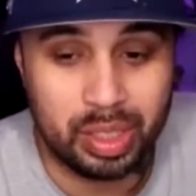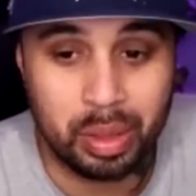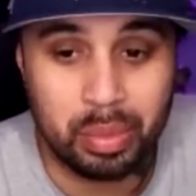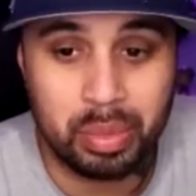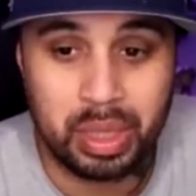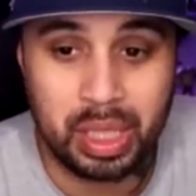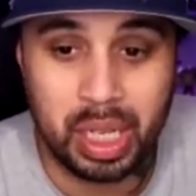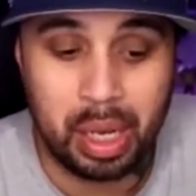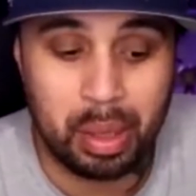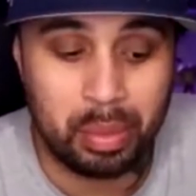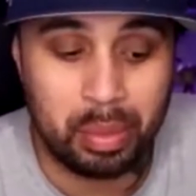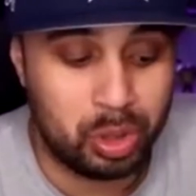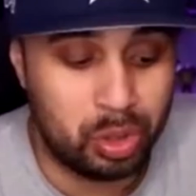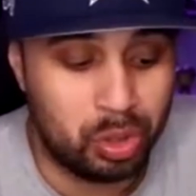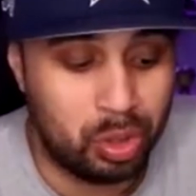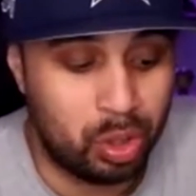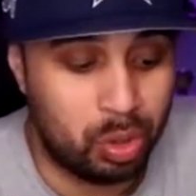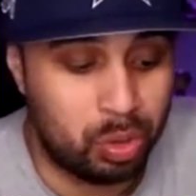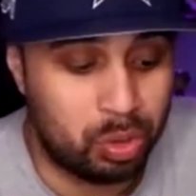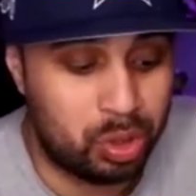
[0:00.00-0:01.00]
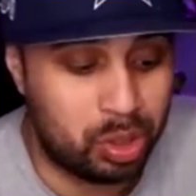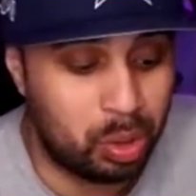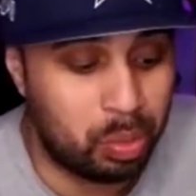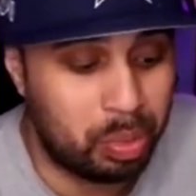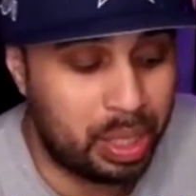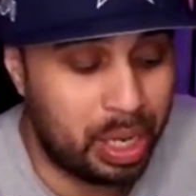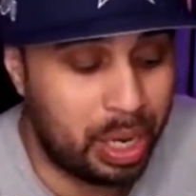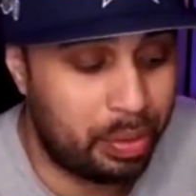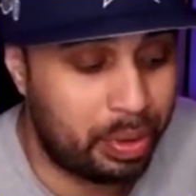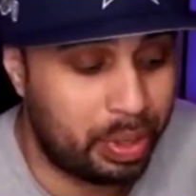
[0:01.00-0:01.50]
sometimes, some
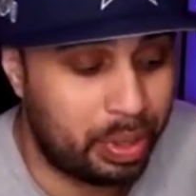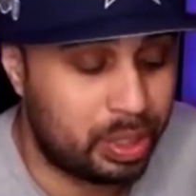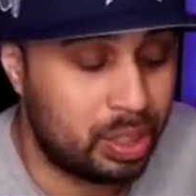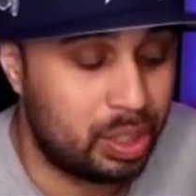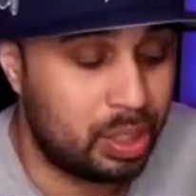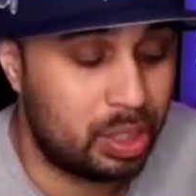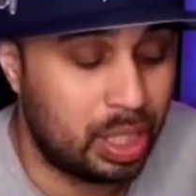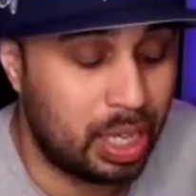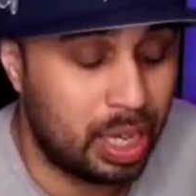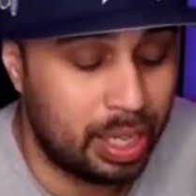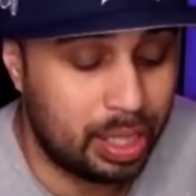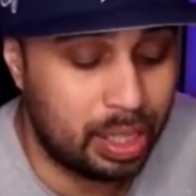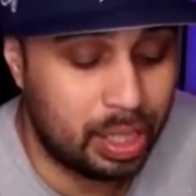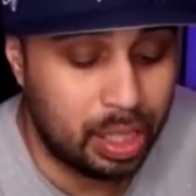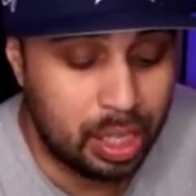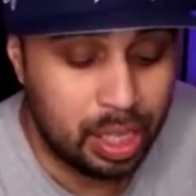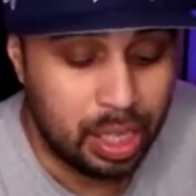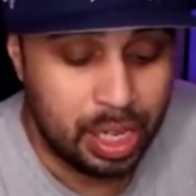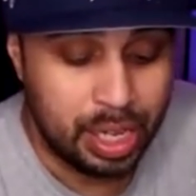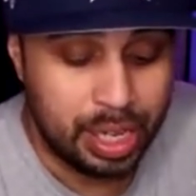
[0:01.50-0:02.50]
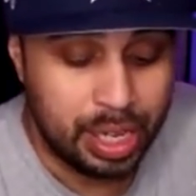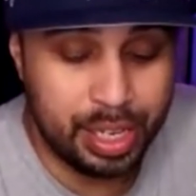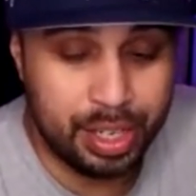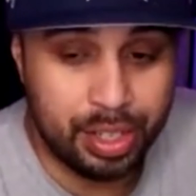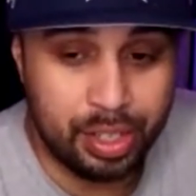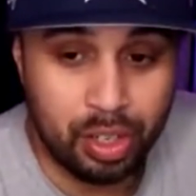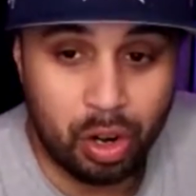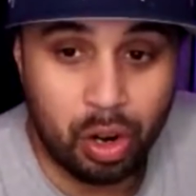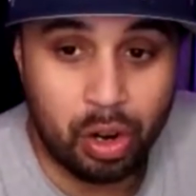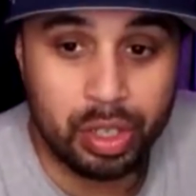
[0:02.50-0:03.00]
characters like
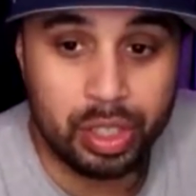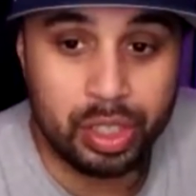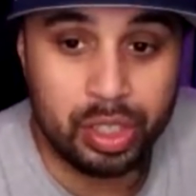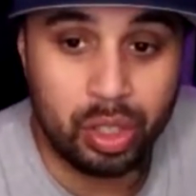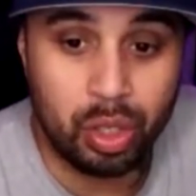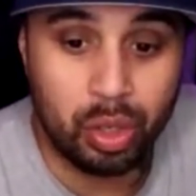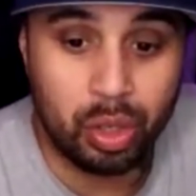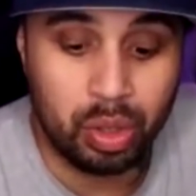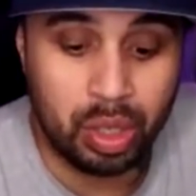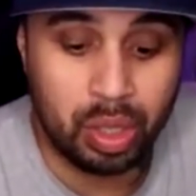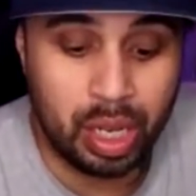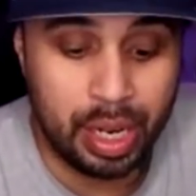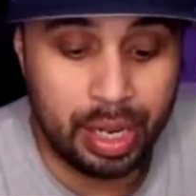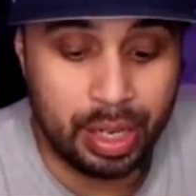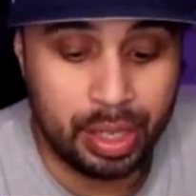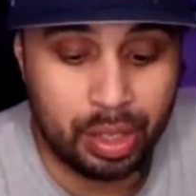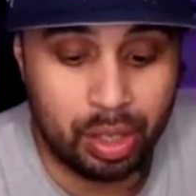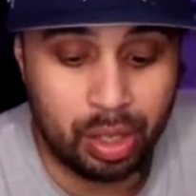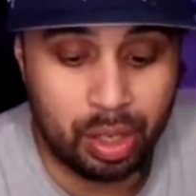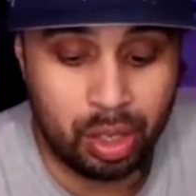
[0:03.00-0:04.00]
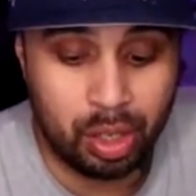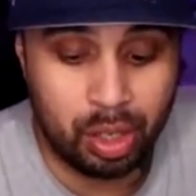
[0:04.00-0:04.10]
in Naruto, like